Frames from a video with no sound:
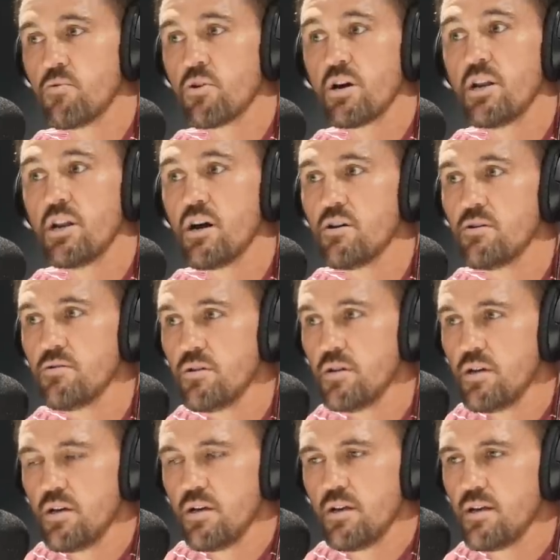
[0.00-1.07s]
I know.
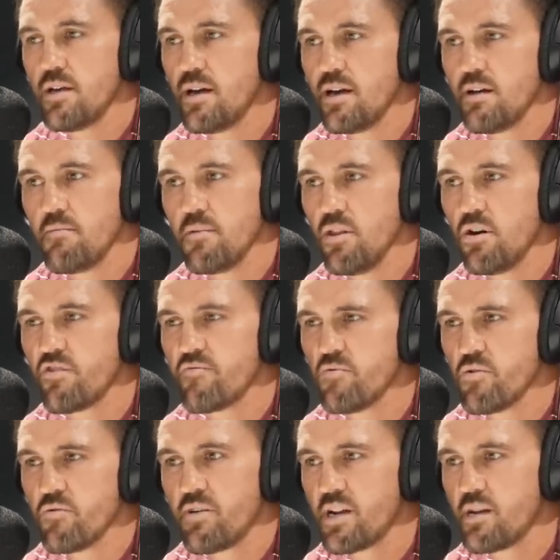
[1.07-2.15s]
Um, a lot of them
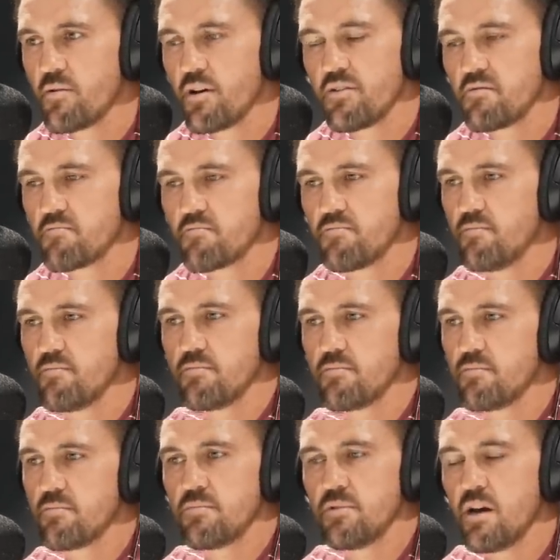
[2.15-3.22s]
already, I think,
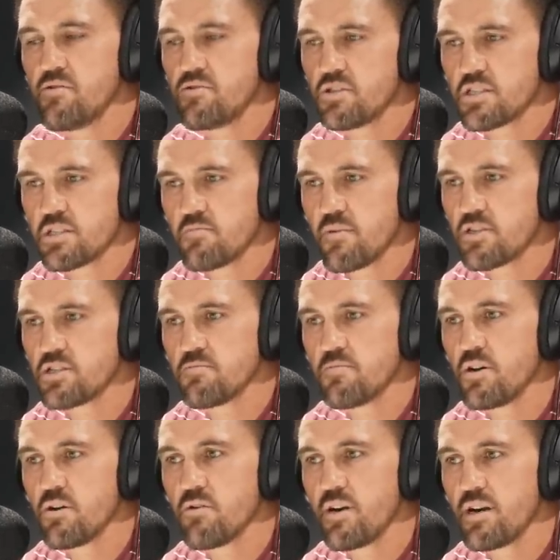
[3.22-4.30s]
know just as much as me
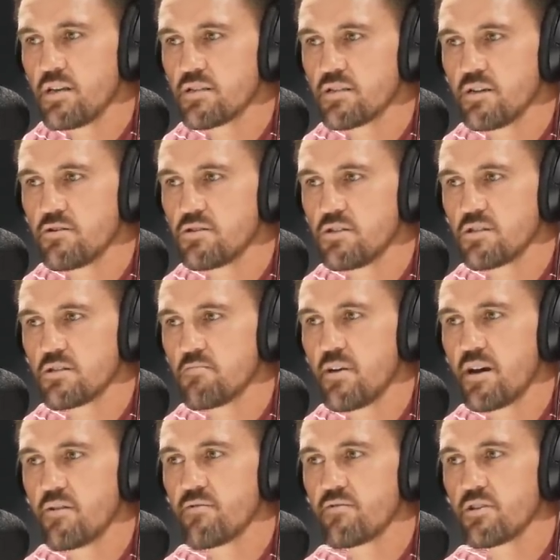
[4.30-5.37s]
already, so it's just a
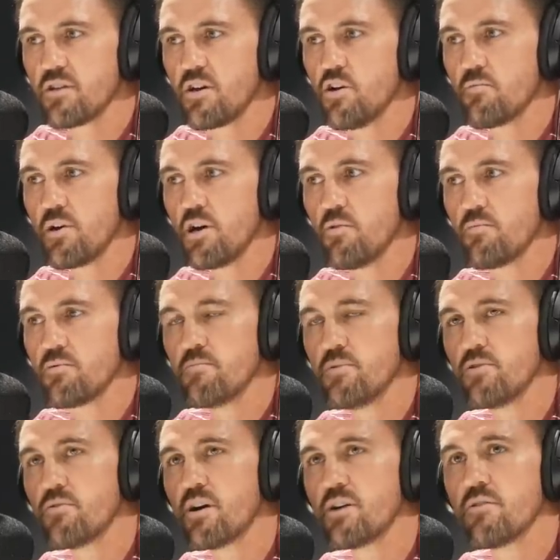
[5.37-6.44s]
matter of help helping them in the
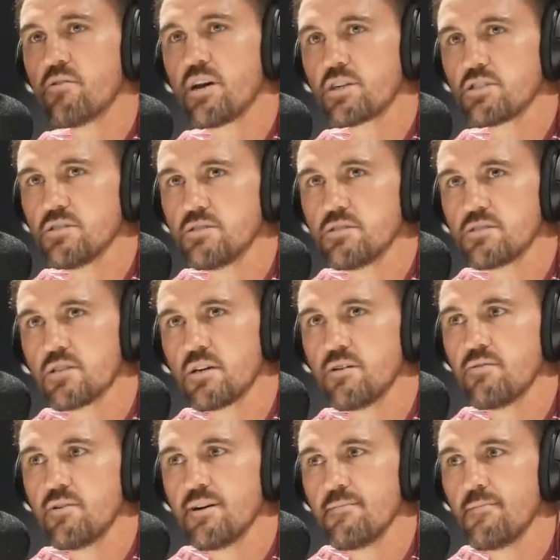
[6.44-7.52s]
right direction. So
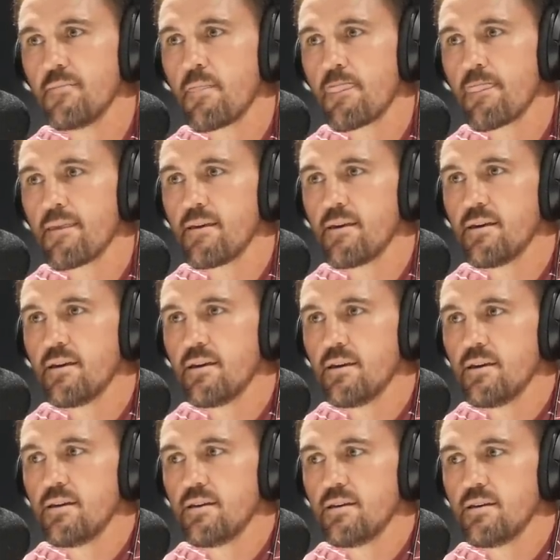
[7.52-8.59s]
um,
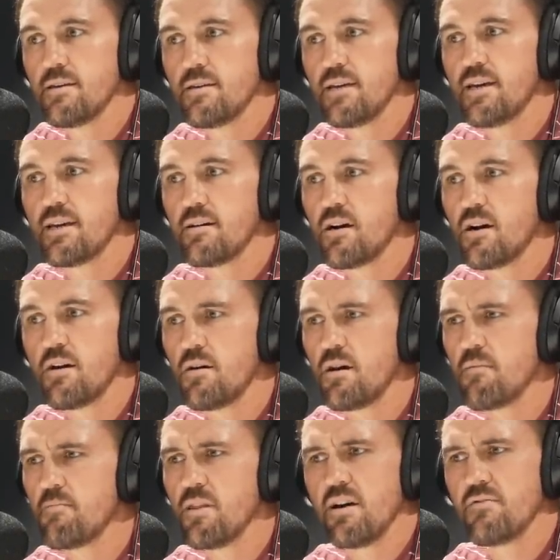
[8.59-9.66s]
yeah, I,
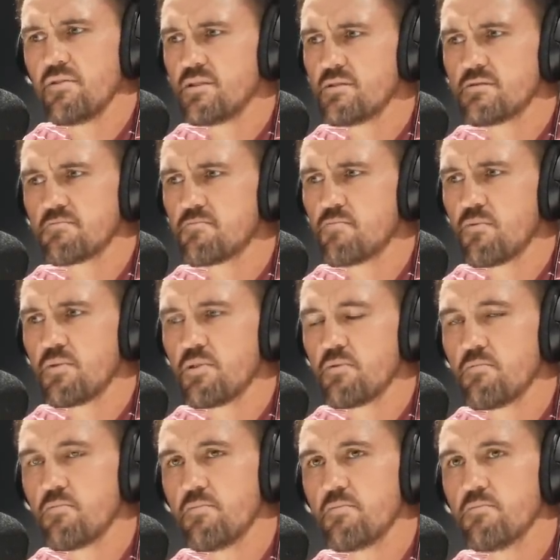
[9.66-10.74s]
am loving it. It's one of the
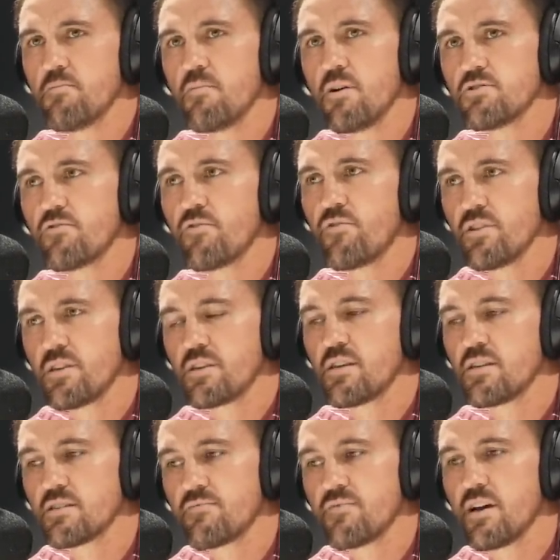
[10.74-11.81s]
most fulfilling things
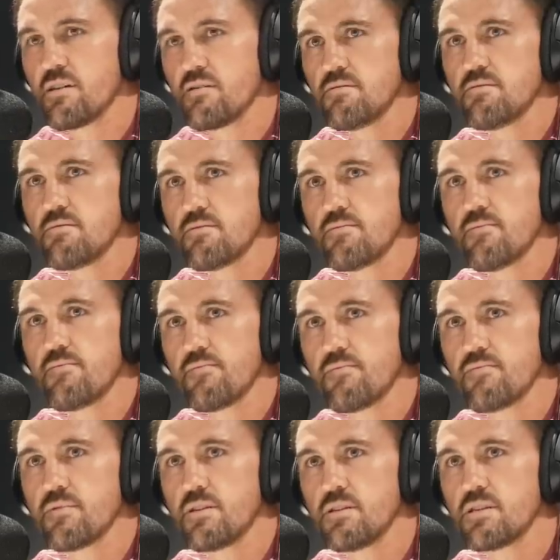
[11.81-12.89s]
I've done
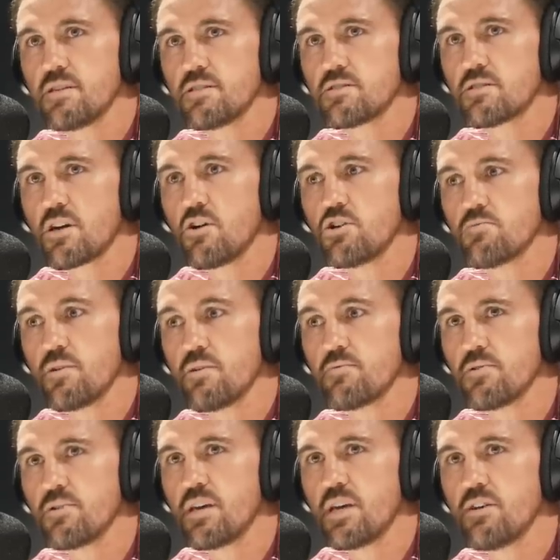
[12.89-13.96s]
is, is coach people
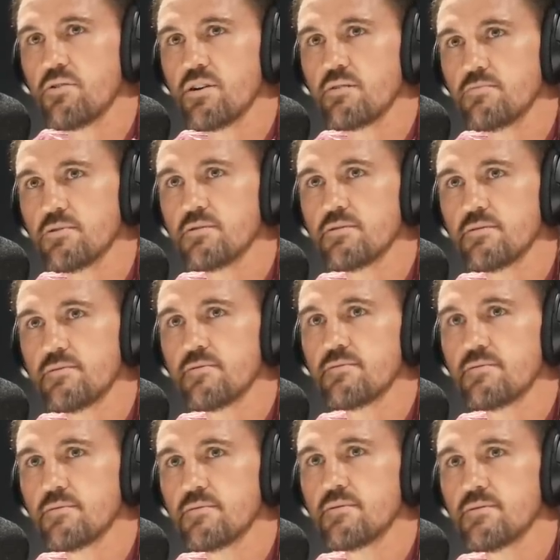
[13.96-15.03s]
in their dreams.
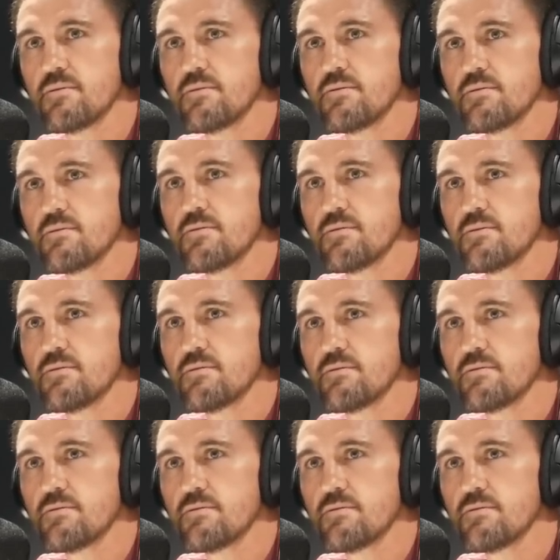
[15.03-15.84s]
Mm,